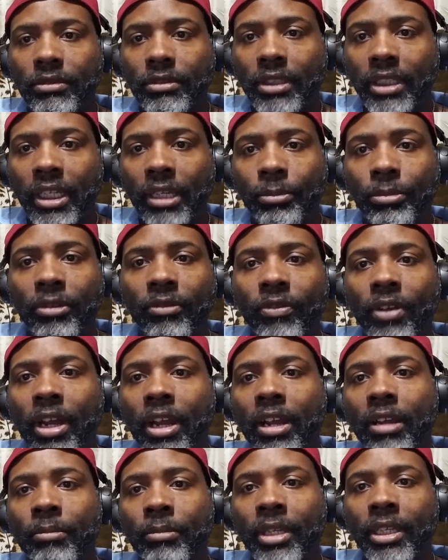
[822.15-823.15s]
kept
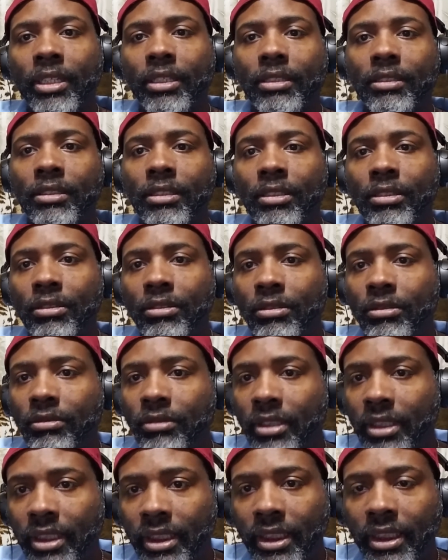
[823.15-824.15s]
environment,
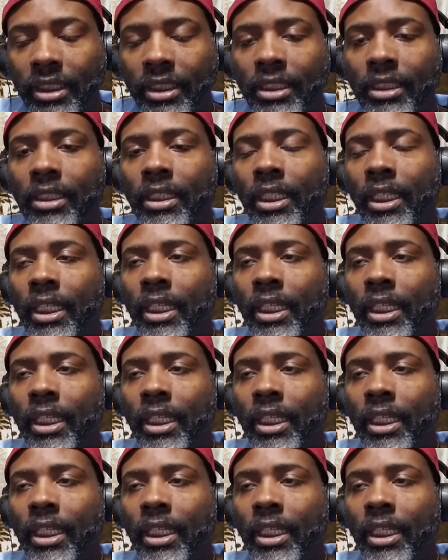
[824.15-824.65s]
clean,